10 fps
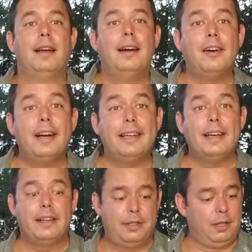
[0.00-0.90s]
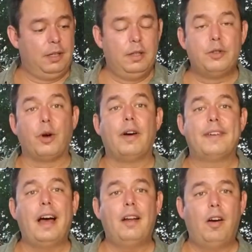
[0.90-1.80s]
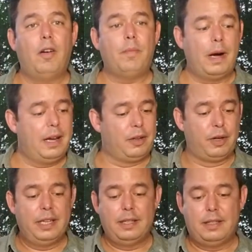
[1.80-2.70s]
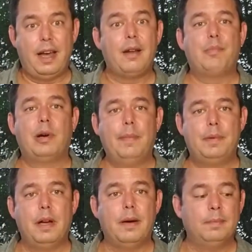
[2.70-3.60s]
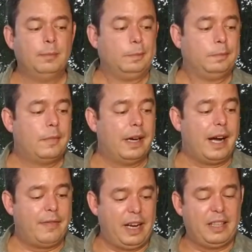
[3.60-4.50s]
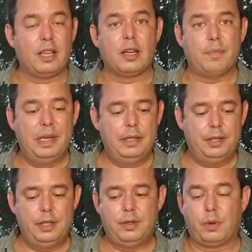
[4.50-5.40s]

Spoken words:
Alright guys, so I've got all my ingredients kind of prepped up. I've got the peaches.